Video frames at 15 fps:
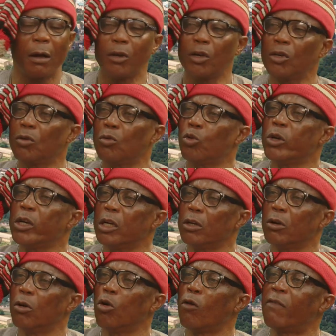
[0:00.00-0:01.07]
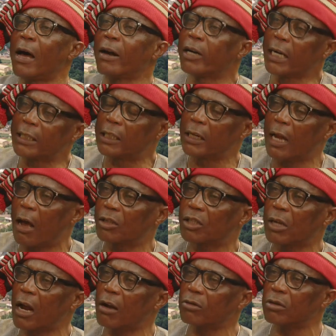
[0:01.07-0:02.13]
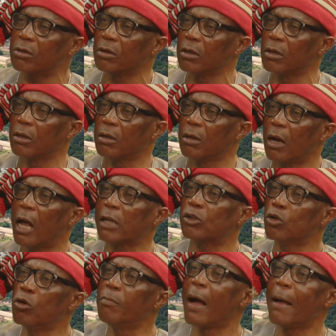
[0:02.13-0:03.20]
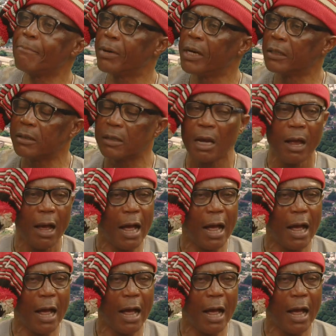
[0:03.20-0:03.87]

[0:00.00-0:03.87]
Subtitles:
we overrating ourselves as human beings.